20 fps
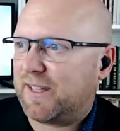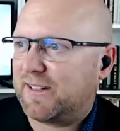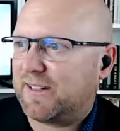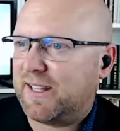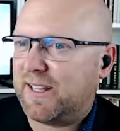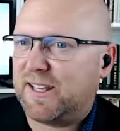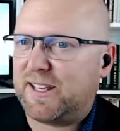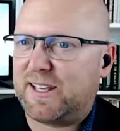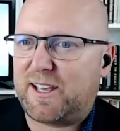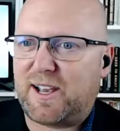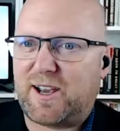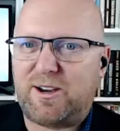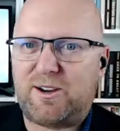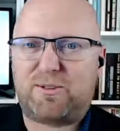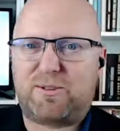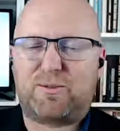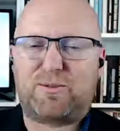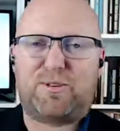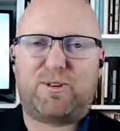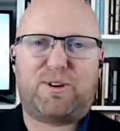There you
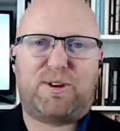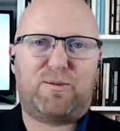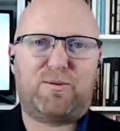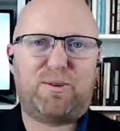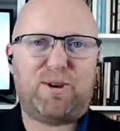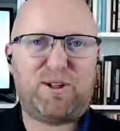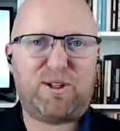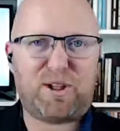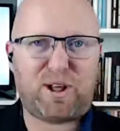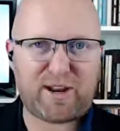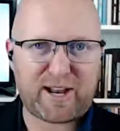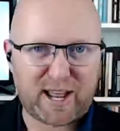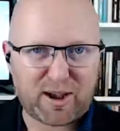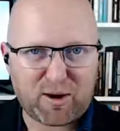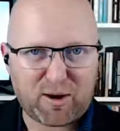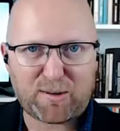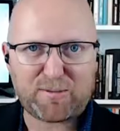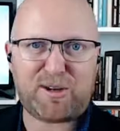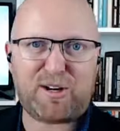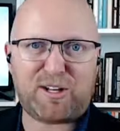go. Well,
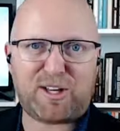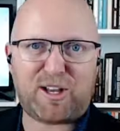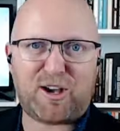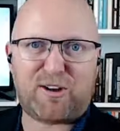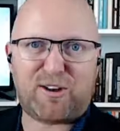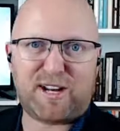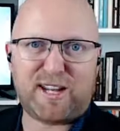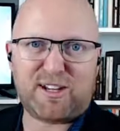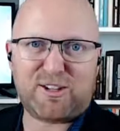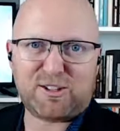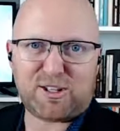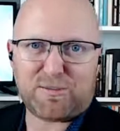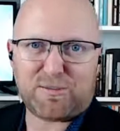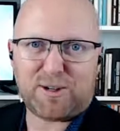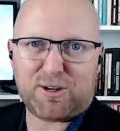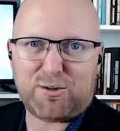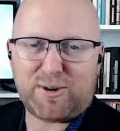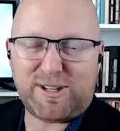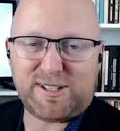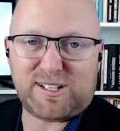now I'm going to go and eat because I'm in
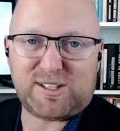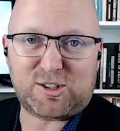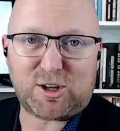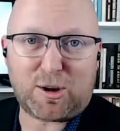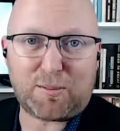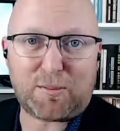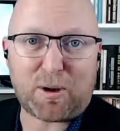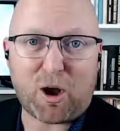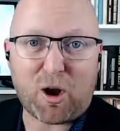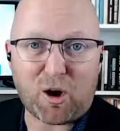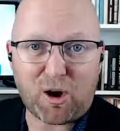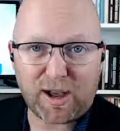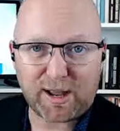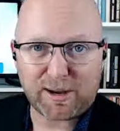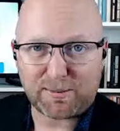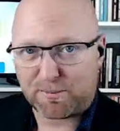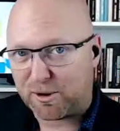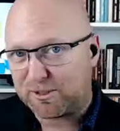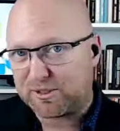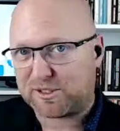Queensland, so I'm
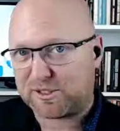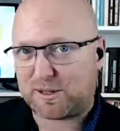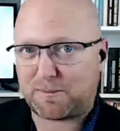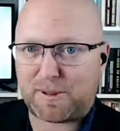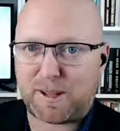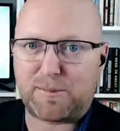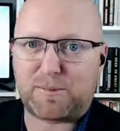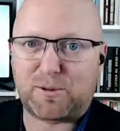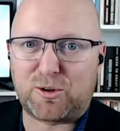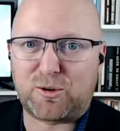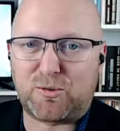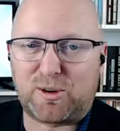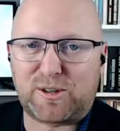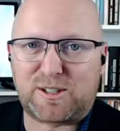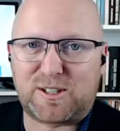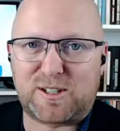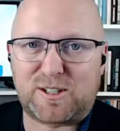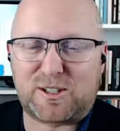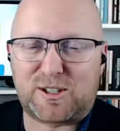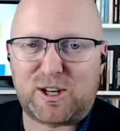behind most of the people who are
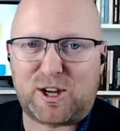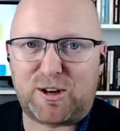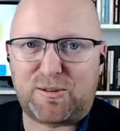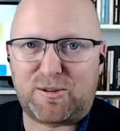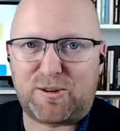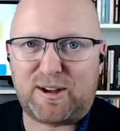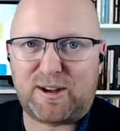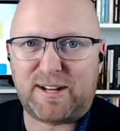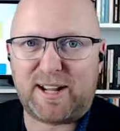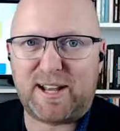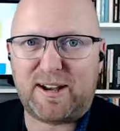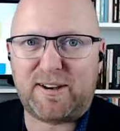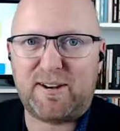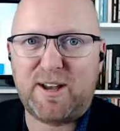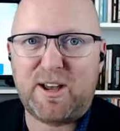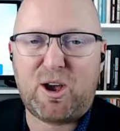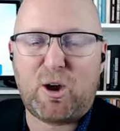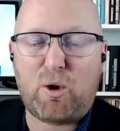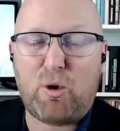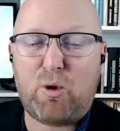watching the show right now,
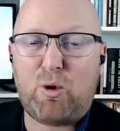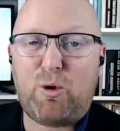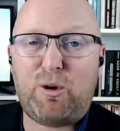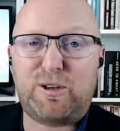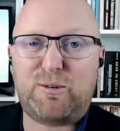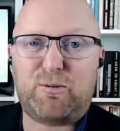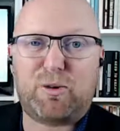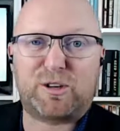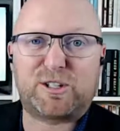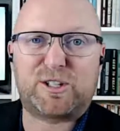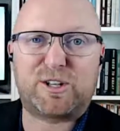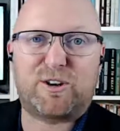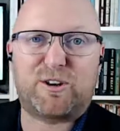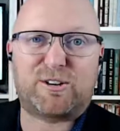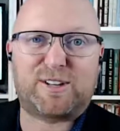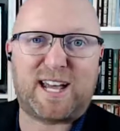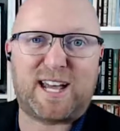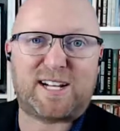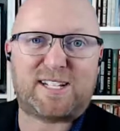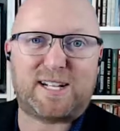or you're watching it on
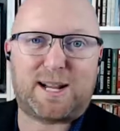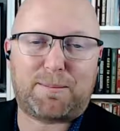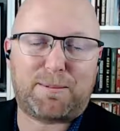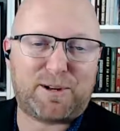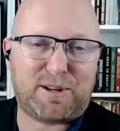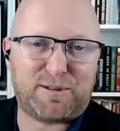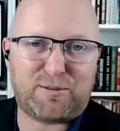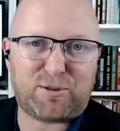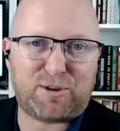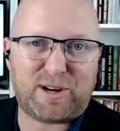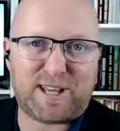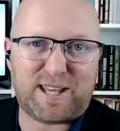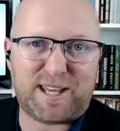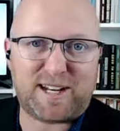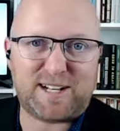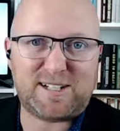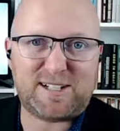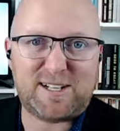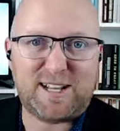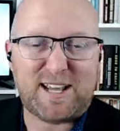catch up and you've already
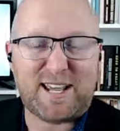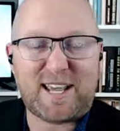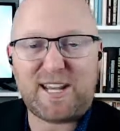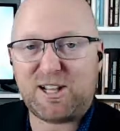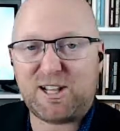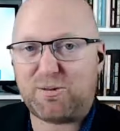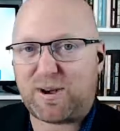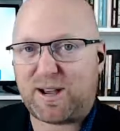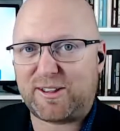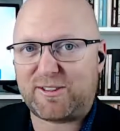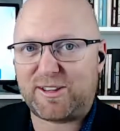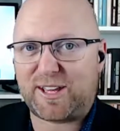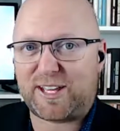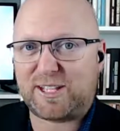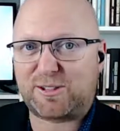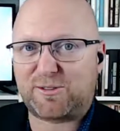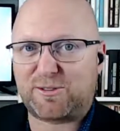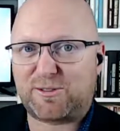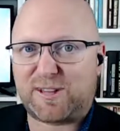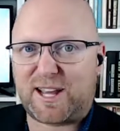eaten. Either way,
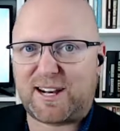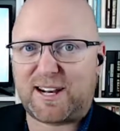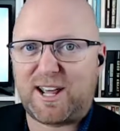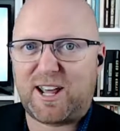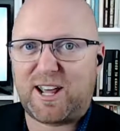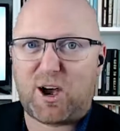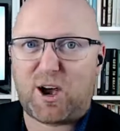thanks for that.